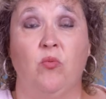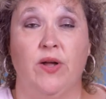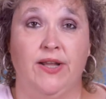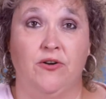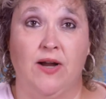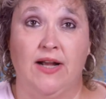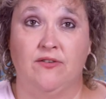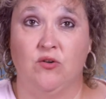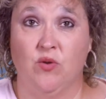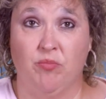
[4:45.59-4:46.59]
when
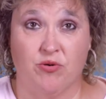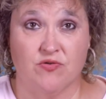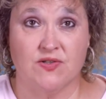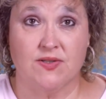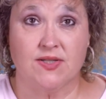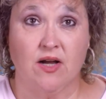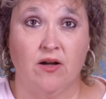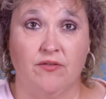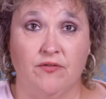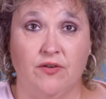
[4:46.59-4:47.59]
interacting with persons
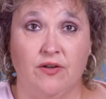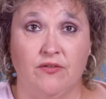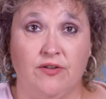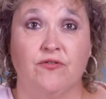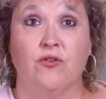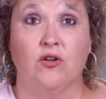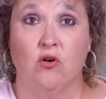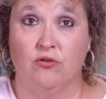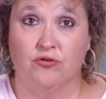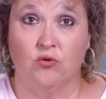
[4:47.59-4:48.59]
of different
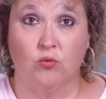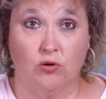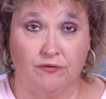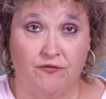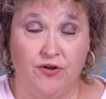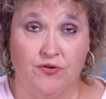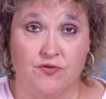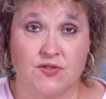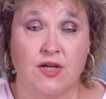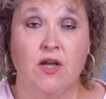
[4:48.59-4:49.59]
cultural worldviews.